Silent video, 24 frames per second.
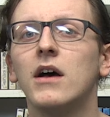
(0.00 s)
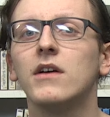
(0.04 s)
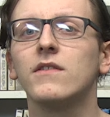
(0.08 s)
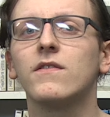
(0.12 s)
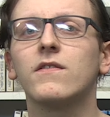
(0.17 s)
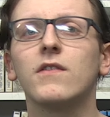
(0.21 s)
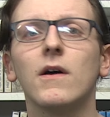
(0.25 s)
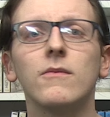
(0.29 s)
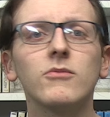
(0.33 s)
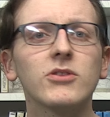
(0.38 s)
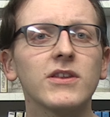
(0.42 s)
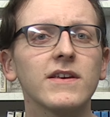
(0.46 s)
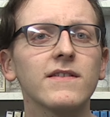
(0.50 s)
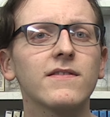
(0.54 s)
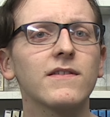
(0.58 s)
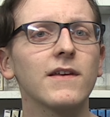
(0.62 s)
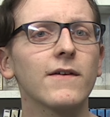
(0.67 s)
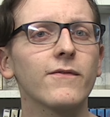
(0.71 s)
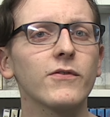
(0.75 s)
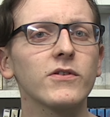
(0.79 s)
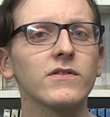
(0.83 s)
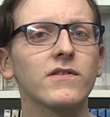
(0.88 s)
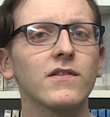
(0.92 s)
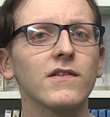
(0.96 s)
Some of these
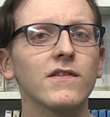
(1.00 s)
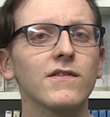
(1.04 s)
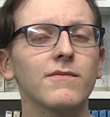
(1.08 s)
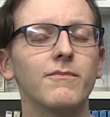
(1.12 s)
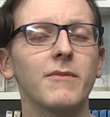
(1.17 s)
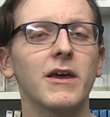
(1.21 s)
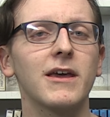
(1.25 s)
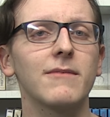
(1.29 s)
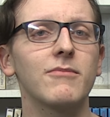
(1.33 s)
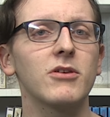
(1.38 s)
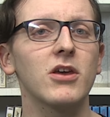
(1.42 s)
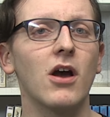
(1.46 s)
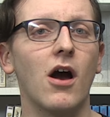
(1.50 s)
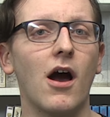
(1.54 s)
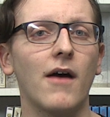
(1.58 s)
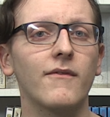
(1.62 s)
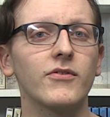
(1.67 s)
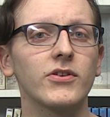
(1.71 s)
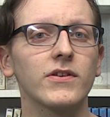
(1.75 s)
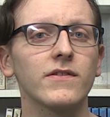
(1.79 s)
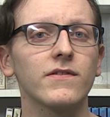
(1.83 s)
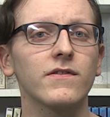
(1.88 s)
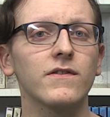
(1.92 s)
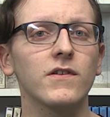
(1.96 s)
differences may be
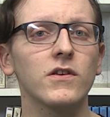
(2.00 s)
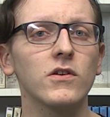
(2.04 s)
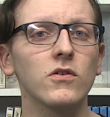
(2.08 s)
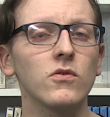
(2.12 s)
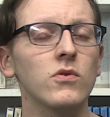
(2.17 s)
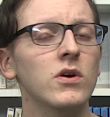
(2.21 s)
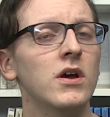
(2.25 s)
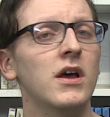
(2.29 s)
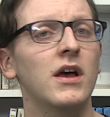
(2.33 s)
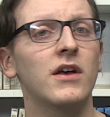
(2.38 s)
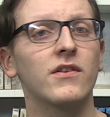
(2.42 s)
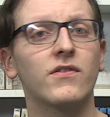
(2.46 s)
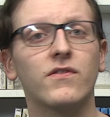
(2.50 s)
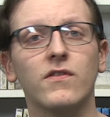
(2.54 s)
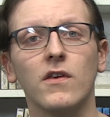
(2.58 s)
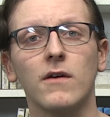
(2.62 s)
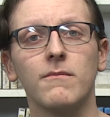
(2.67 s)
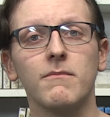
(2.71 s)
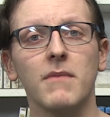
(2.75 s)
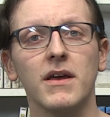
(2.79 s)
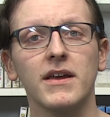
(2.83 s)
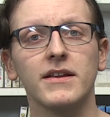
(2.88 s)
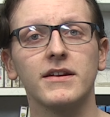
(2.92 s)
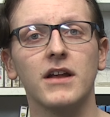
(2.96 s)
obvious to you,
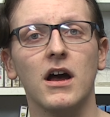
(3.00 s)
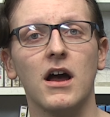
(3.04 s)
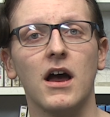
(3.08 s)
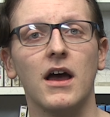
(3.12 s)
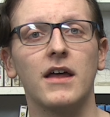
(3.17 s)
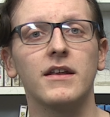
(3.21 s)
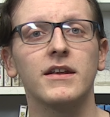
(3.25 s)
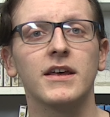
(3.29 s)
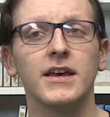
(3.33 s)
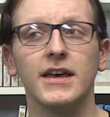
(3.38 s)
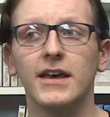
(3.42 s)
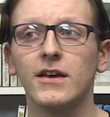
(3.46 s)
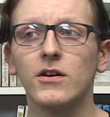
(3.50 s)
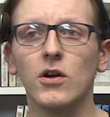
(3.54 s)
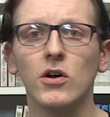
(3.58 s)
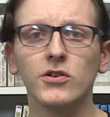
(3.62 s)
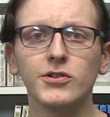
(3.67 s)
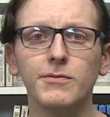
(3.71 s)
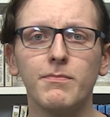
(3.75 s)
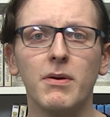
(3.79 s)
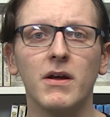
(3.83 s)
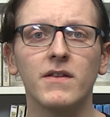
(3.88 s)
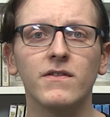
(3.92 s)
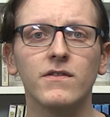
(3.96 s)
some may not. It all
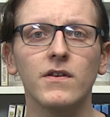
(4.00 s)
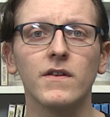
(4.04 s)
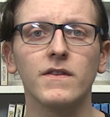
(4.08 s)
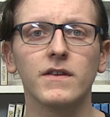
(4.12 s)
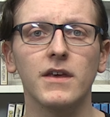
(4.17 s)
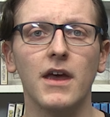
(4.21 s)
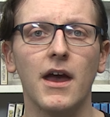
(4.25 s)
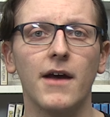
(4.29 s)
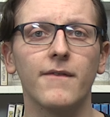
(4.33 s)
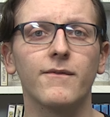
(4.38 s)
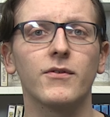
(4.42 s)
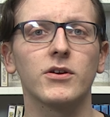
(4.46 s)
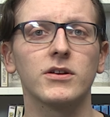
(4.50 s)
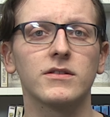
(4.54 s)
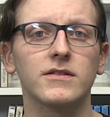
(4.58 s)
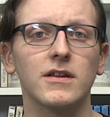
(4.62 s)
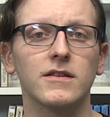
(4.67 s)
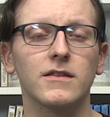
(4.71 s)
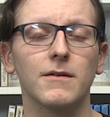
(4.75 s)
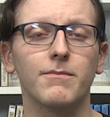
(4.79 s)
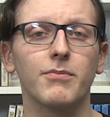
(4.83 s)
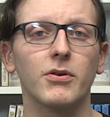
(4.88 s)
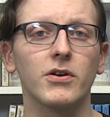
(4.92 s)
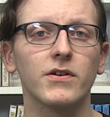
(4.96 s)
depends on the effort
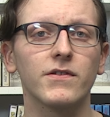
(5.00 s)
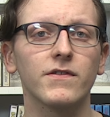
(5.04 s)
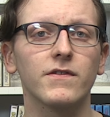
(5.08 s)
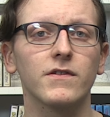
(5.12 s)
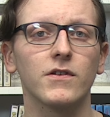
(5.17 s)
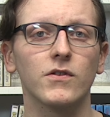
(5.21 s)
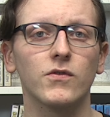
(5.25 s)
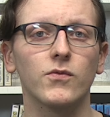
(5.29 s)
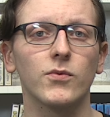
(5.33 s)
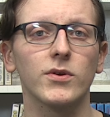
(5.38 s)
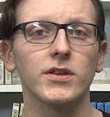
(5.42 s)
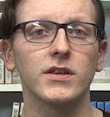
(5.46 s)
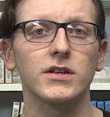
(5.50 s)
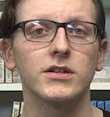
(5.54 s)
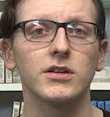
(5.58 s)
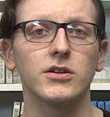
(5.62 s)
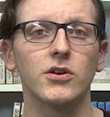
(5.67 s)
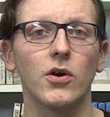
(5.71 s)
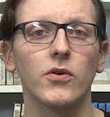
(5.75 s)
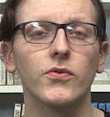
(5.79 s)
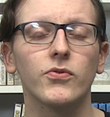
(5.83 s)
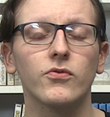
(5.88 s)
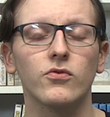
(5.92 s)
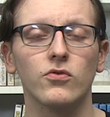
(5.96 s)
that the person is willing to
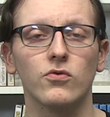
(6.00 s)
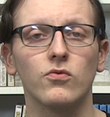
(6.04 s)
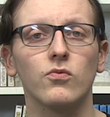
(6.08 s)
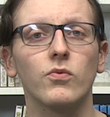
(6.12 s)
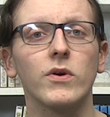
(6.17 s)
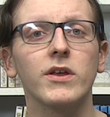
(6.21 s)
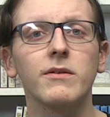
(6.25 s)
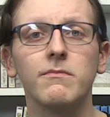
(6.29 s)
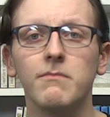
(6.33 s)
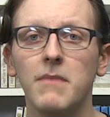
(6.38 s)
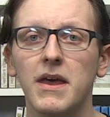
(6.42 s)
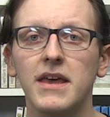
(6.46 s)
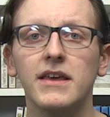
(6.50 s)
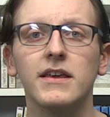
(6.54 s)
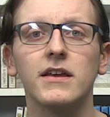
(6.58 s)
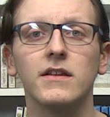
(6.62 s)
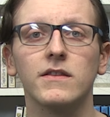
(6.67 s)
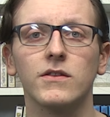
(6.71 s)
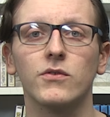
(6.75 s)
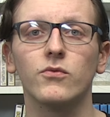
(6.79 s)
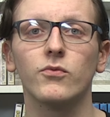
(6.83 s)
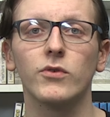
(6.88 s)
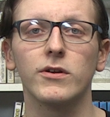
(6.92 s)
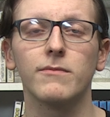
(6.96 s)
go through when
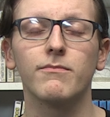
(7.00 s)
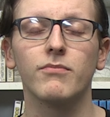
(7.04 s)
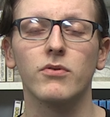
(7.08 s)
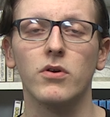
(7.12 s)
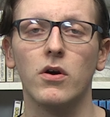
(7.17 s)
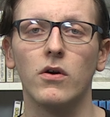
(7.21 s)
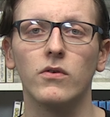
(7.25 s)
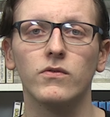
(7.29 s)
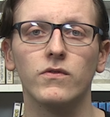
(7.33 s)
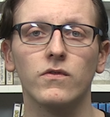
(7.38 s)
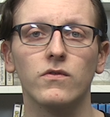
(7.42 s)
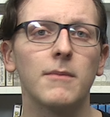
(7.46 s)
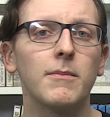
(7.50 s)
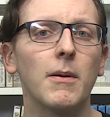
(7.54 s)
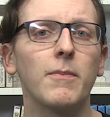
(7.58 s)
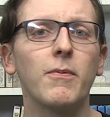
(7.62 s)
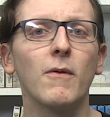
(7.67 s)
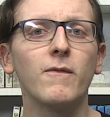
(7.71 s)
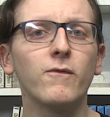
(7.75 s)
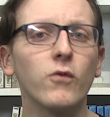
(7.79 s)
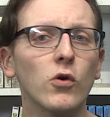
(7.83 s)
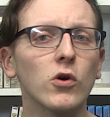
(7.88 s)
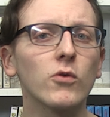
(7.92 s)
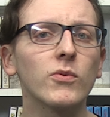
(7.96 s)
making the repros. But
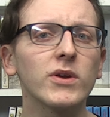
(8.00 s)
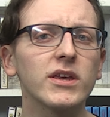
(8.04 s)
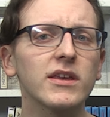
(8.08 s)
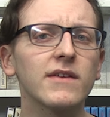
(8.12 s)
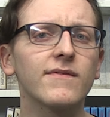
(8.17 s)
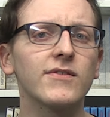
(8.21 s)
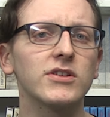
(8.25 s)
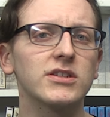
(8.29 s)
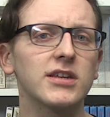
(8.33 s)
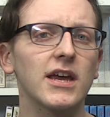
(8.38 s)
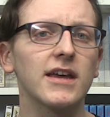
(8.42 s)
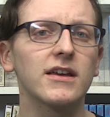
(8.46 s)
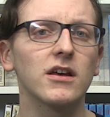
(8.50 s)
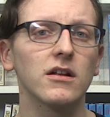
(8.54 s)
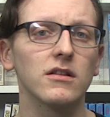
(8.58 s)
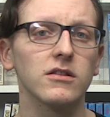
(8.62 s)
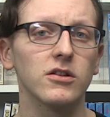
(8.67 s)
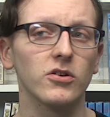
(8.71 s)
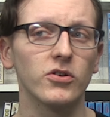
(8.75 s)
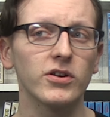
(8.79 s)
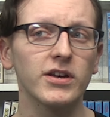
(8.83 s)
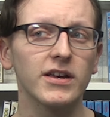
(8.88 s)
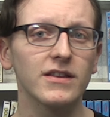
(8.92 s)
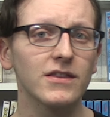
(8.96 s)
before we even take a
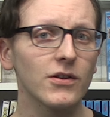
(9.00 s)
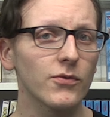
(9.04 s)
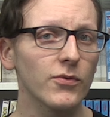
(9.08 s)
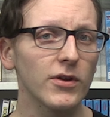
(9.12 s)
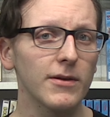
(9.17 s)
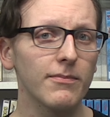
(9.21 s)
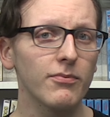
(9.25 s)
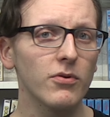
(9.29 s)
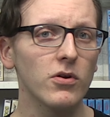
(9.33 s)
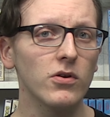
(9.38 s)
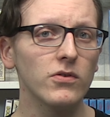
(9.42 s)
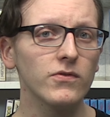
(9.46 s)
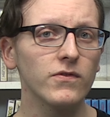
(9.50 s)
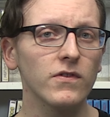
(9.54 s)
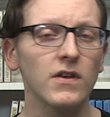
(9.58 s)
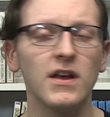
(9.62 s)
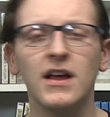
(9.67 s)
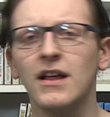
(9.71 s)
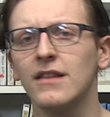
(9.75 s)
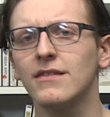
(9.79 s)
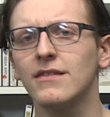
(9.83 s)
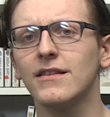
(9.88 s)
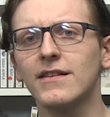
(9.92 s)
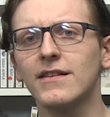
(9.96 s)
look at the repros,
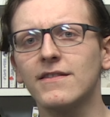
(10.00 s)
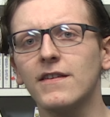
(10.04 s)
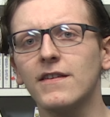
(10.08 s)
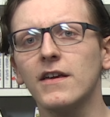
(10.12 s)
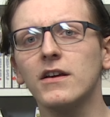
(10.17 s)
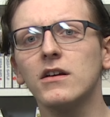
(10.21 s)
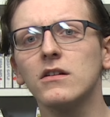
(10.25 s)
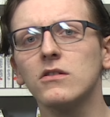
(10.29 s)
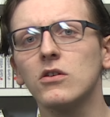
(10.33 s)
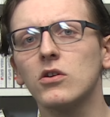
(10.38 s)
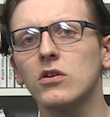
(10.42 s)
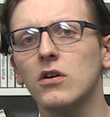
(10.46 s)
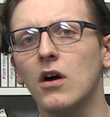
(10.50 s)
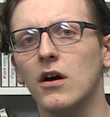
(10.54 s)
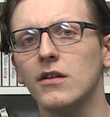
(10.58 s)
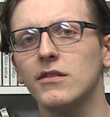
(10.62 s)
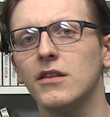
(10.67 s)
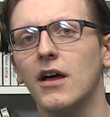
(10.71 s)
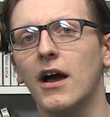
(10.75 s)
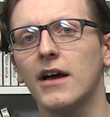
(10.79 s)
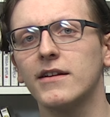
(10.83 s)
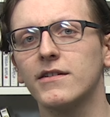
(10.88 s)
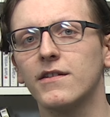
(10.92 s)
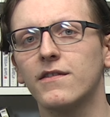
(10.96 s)
let's take a look
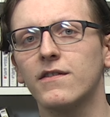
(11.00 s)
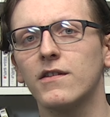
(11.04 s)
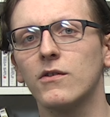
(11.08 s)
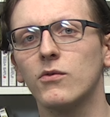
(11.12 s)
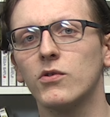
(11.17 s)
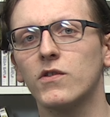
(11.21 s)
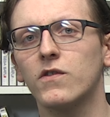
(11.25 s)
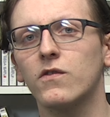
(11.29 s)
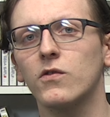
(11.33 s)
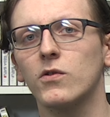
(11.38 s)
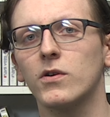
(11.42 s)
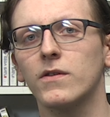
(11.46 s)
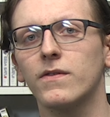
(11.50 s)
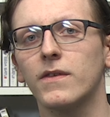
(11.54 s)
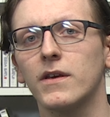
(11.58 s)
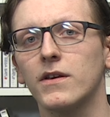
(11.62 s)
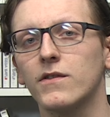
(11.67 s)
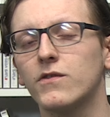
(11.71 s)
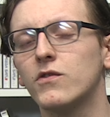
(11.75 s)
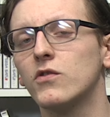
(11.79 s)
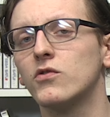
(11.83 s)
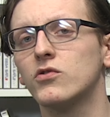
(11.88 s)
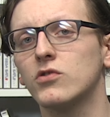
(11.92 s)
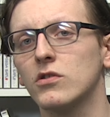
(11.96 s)
online to see what sort of
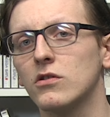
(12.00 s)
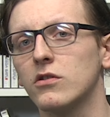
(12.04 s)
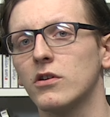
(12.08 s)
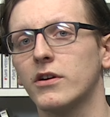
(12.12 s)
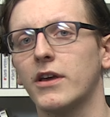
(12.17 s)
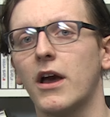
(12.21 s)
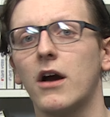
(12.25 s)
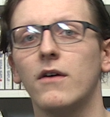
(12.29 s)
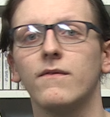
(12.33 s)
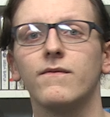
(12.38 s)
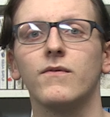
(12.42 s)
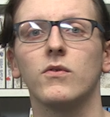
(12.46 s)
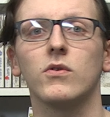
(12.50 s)
things you should look out